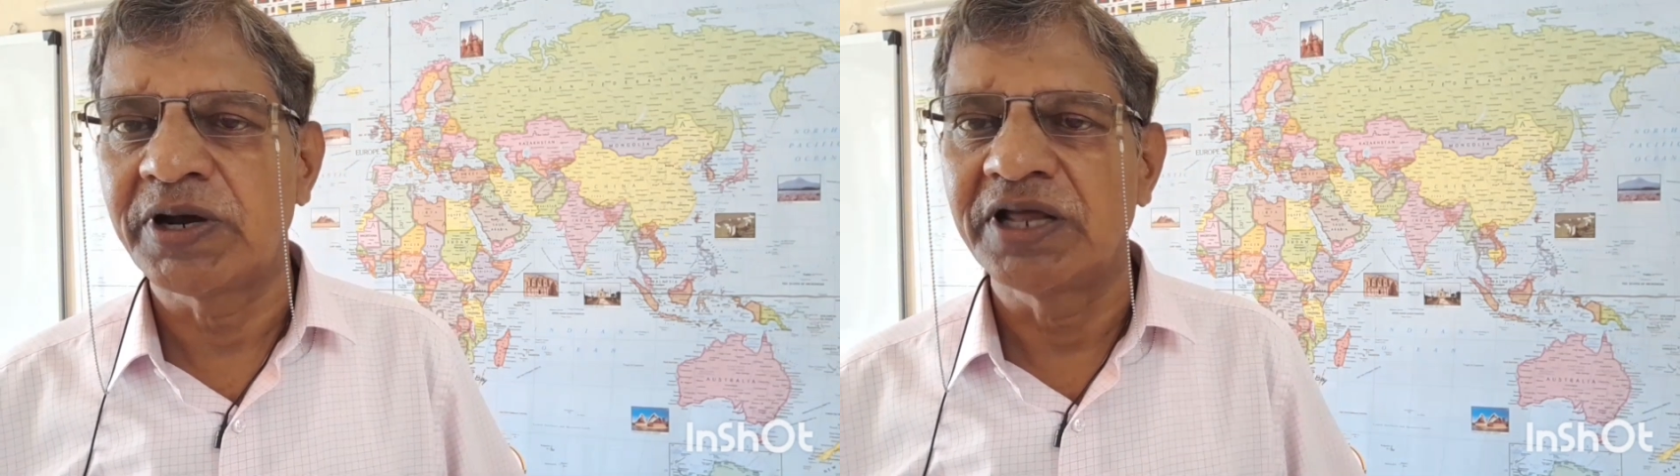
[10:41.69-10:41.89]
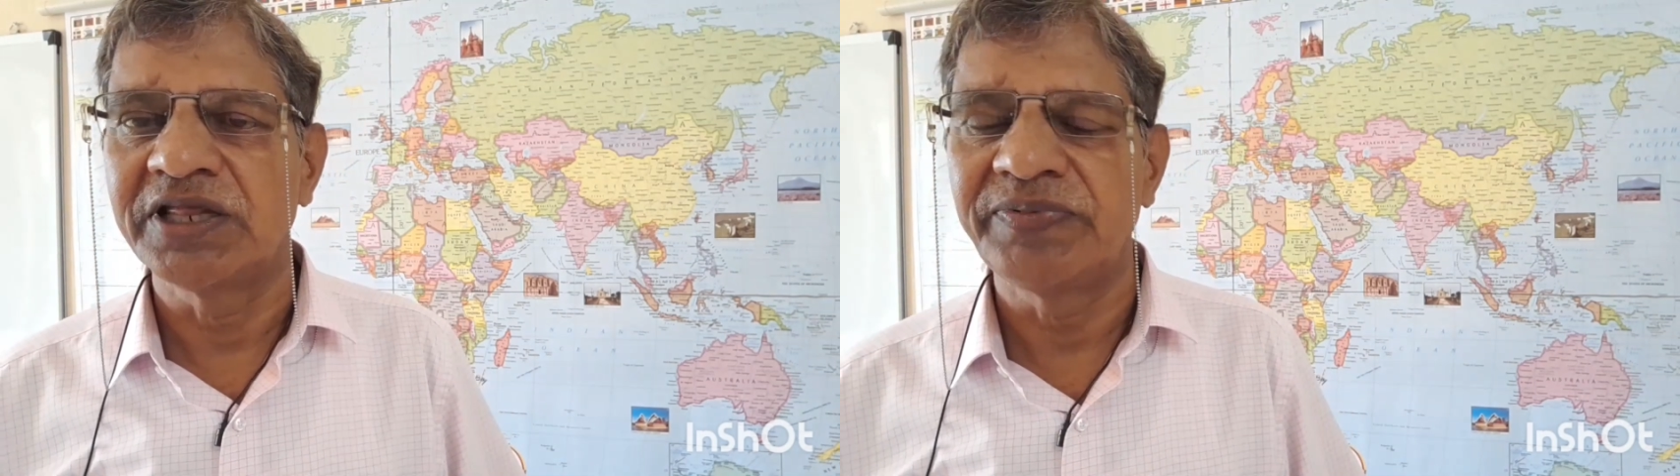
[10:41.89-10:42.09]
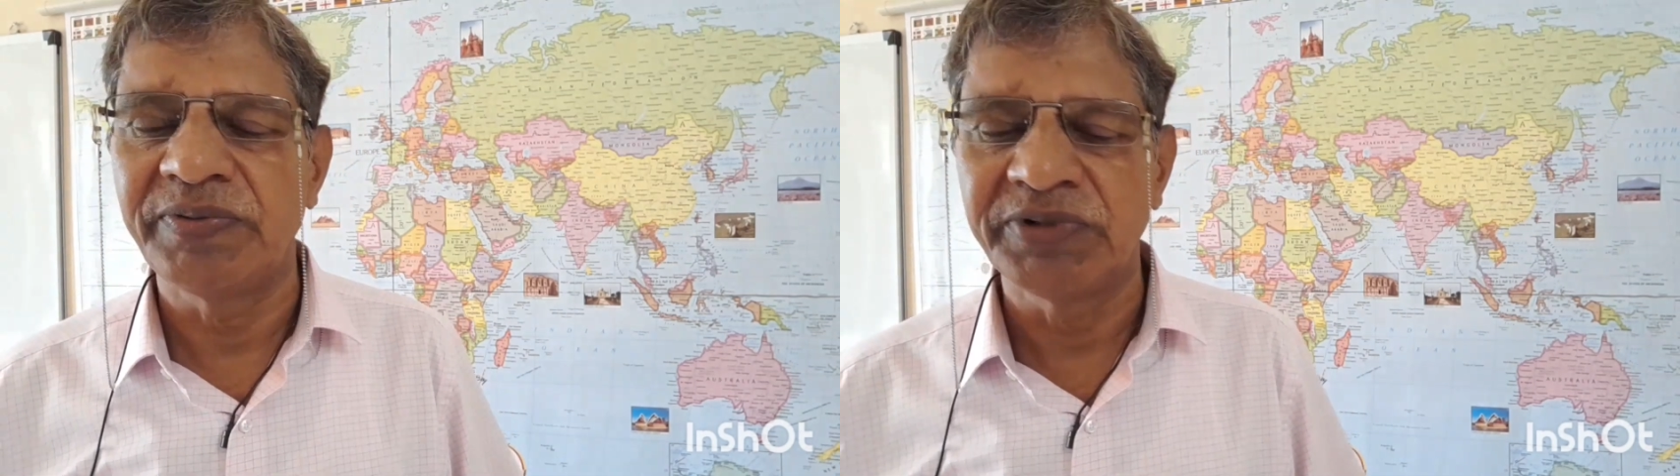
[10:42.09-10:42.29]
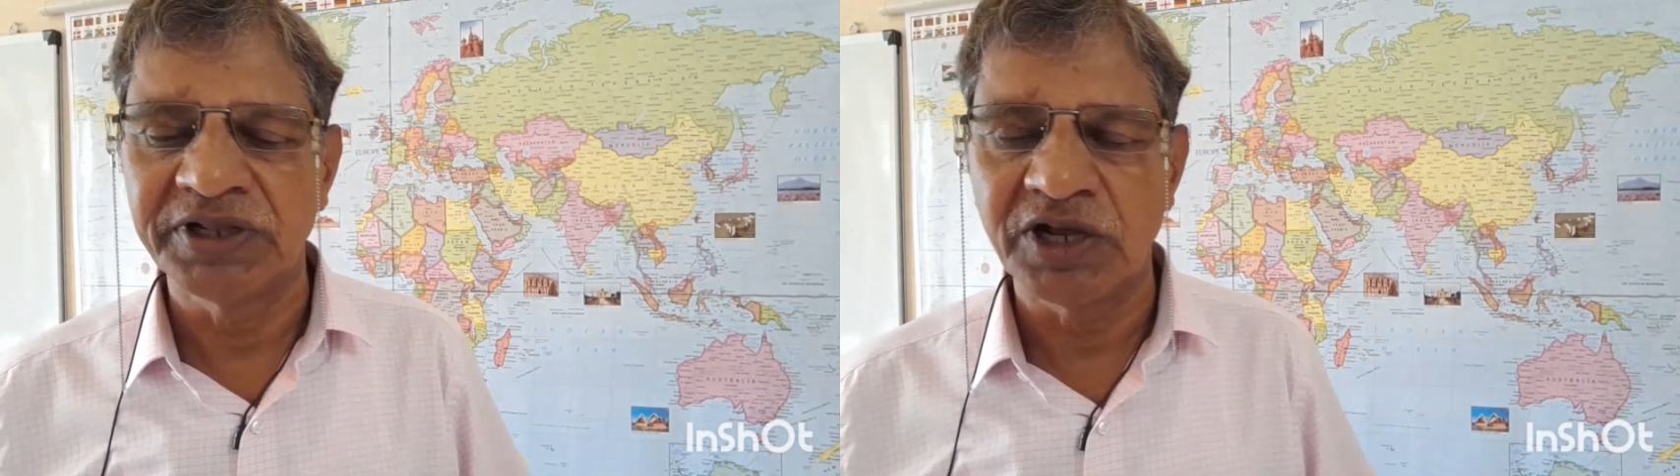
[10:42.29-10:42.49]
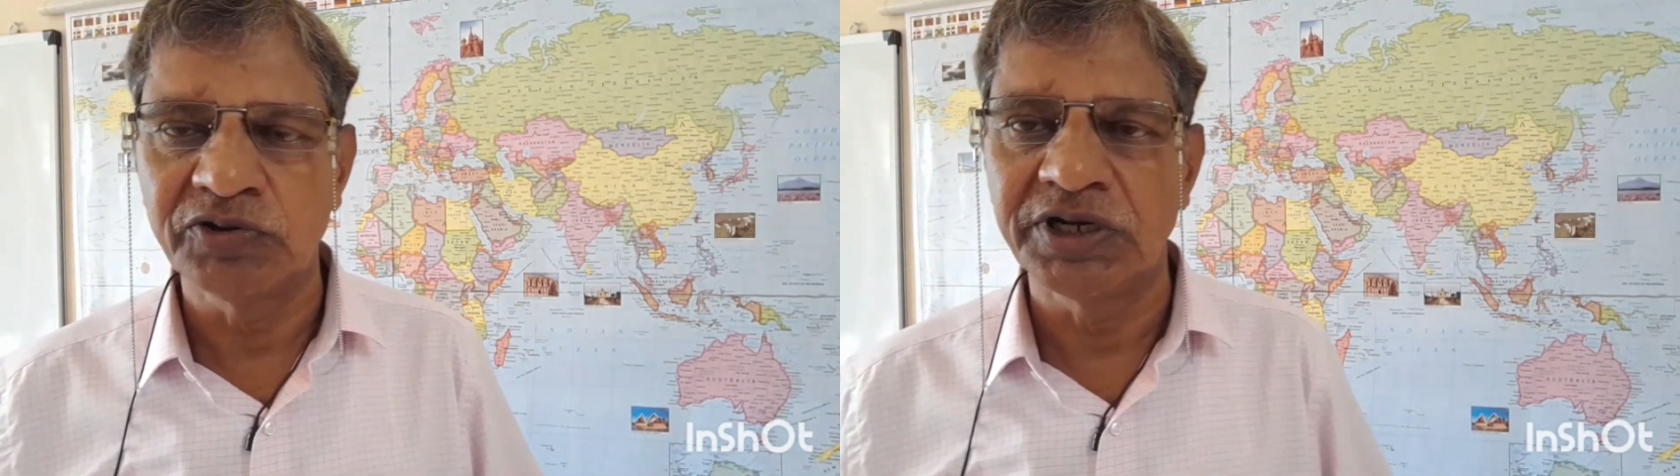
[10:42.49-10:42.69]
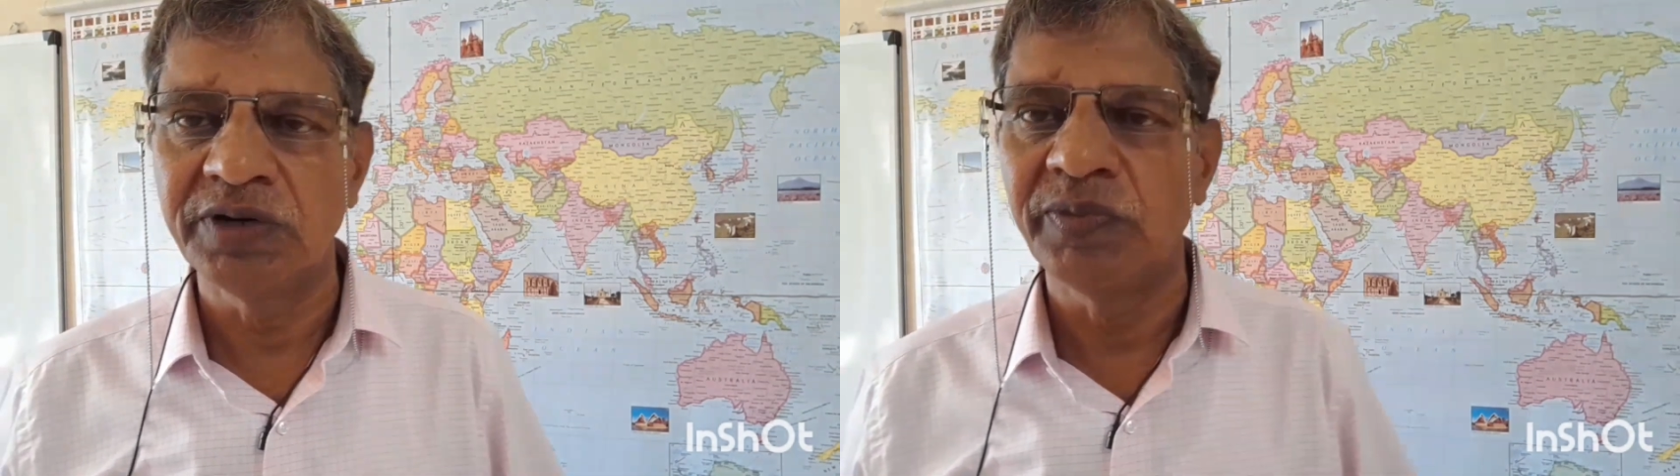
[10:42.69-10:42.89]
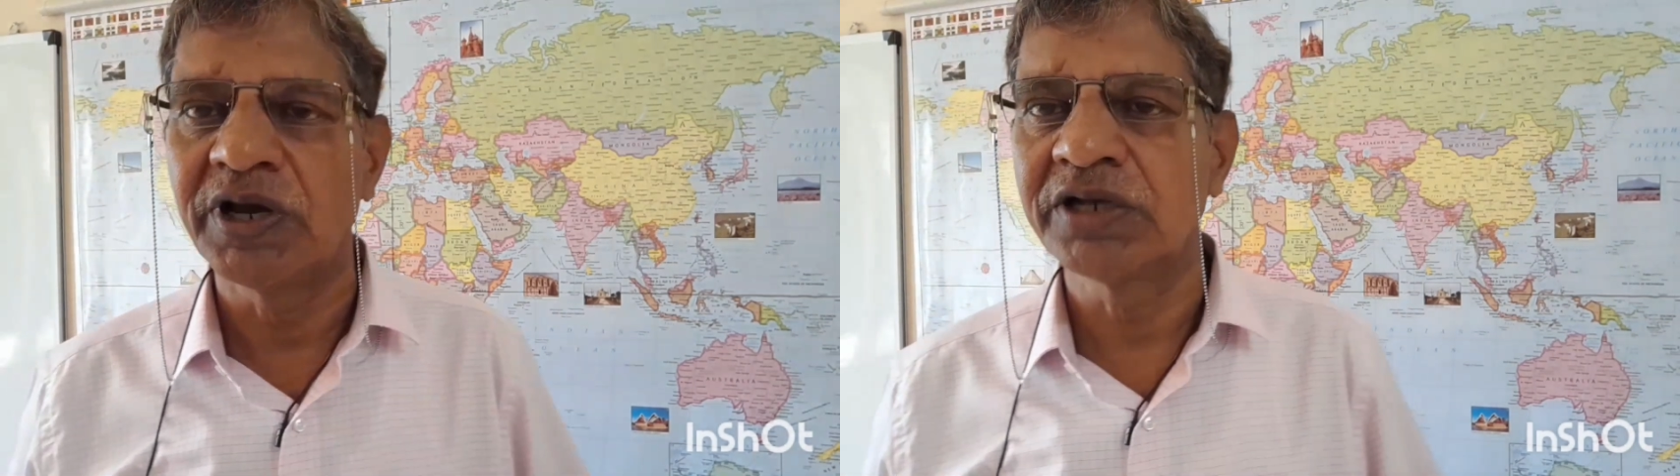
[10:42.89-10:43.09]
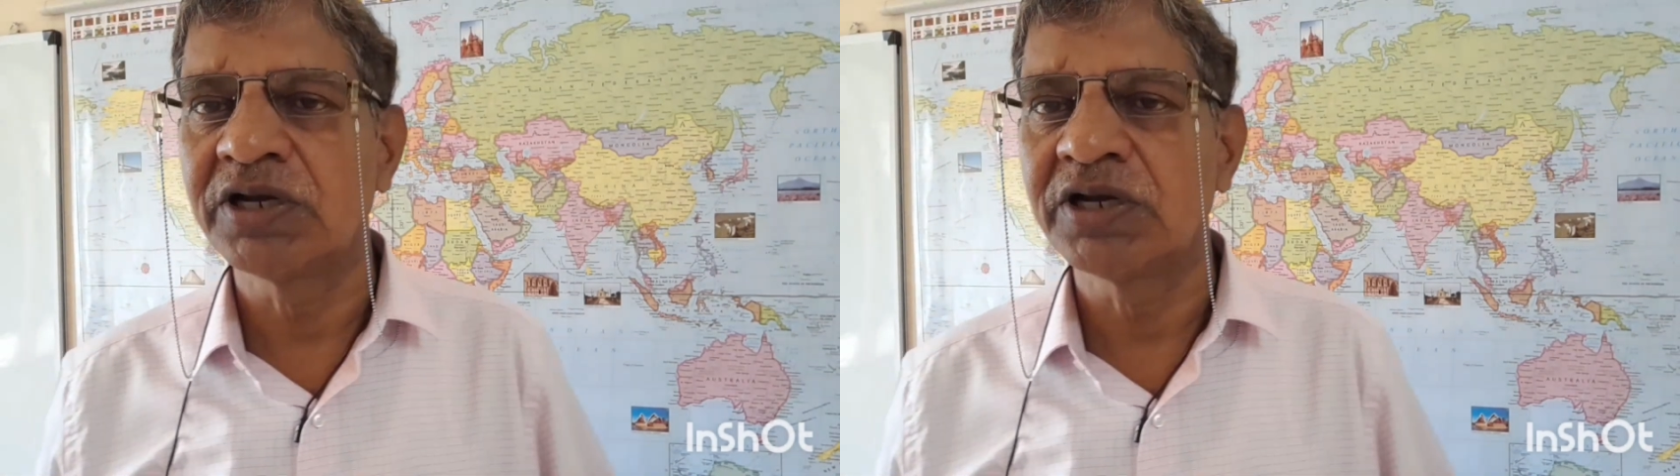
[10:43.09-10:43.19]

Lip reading: another 15,000 because